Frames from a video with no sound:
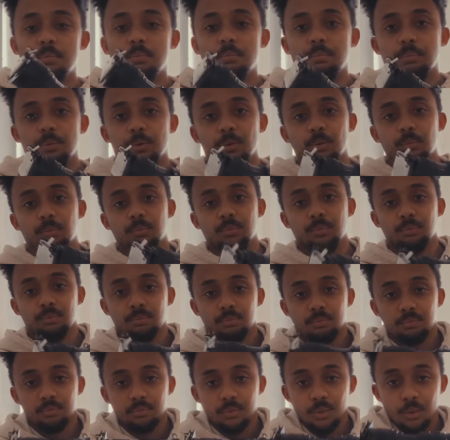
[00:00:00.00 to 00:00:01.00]
Boom.
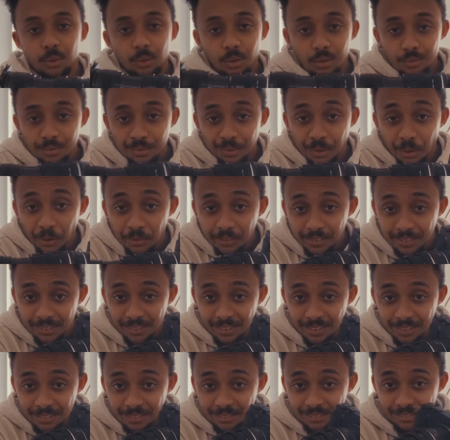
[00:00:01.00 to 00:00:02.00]
You have got
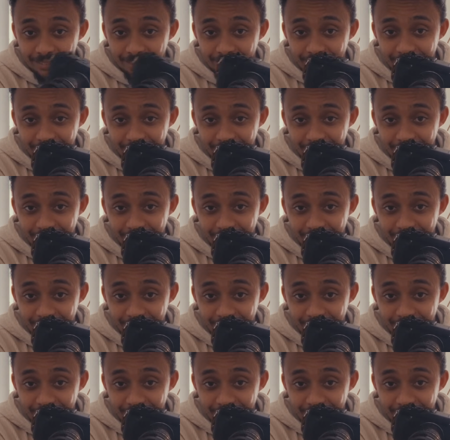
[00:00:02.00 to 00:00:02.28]
yourself